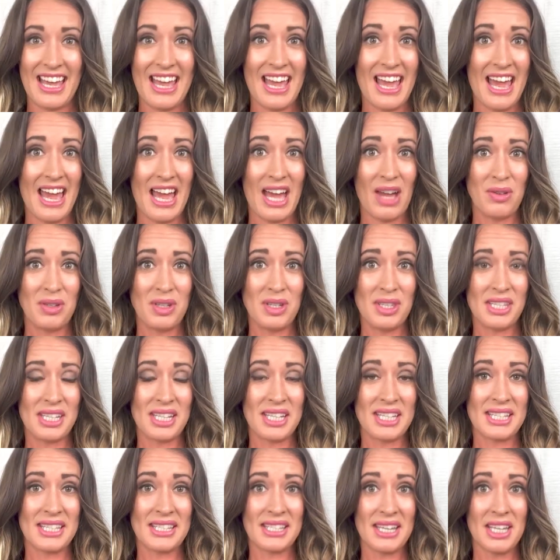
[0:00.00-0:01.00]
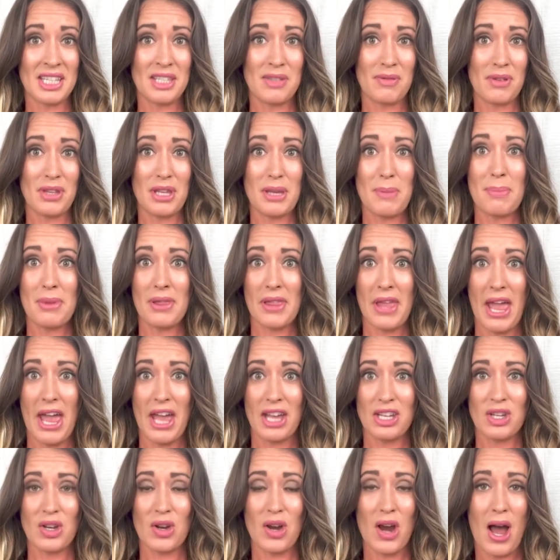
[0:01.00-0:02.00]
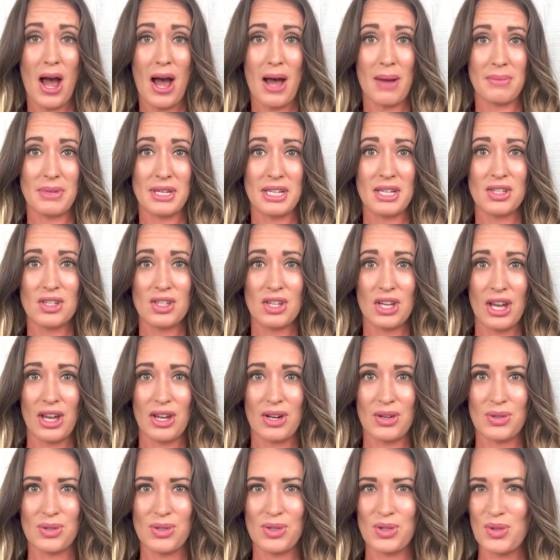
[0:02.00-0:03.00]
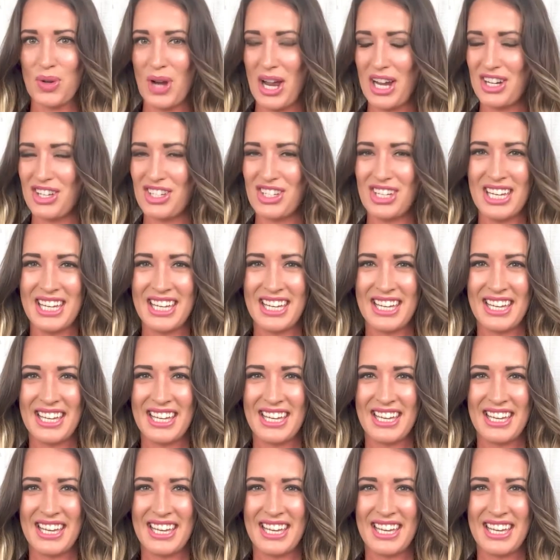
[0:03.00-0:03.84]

how to successfully plan your omni-channel strategy.